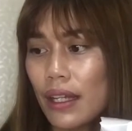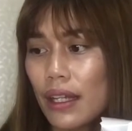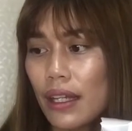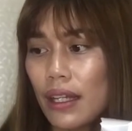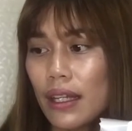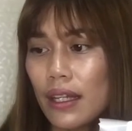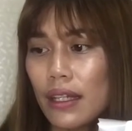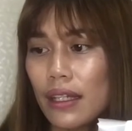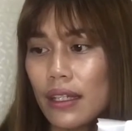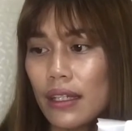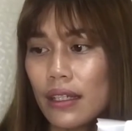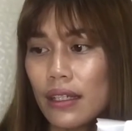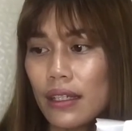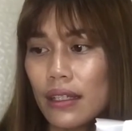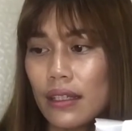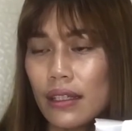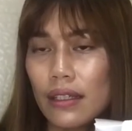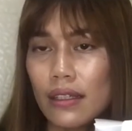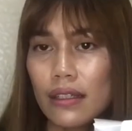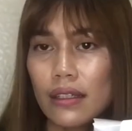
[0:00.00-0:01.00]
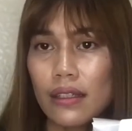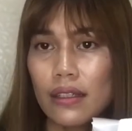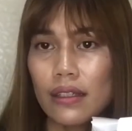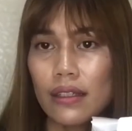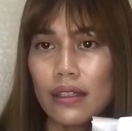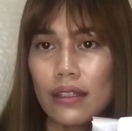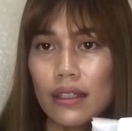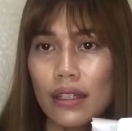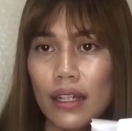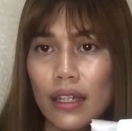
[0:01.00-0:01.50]

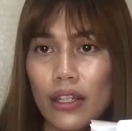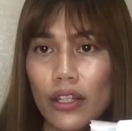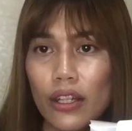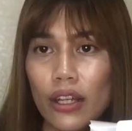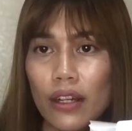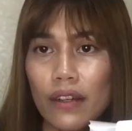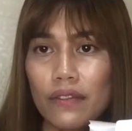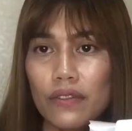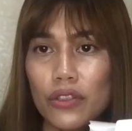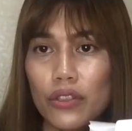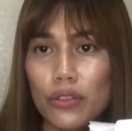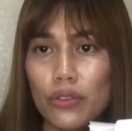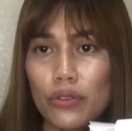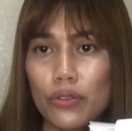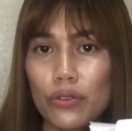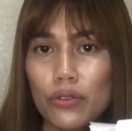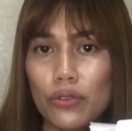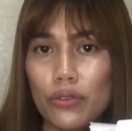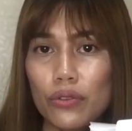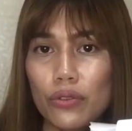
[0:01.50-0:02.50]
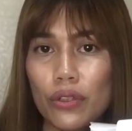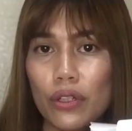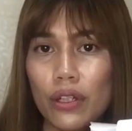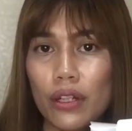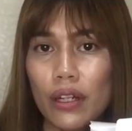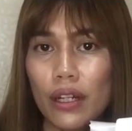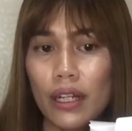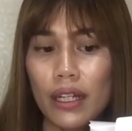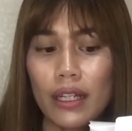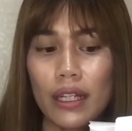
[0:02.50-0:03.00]
and yeah, you have to,
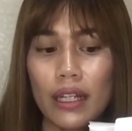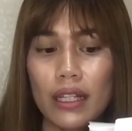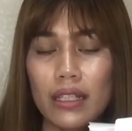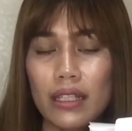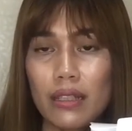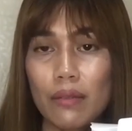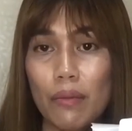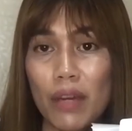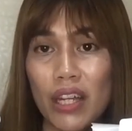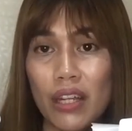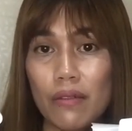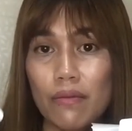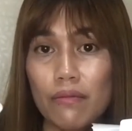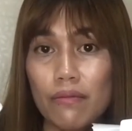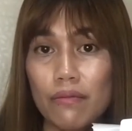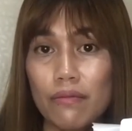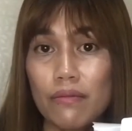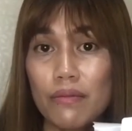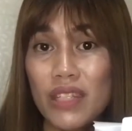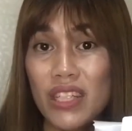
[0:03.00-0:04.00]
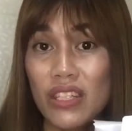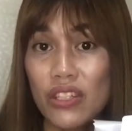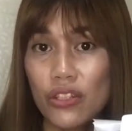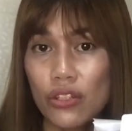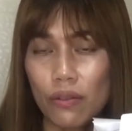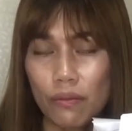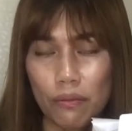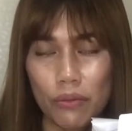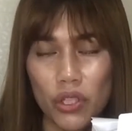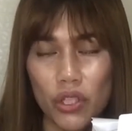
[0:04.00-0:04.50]
I guess, measure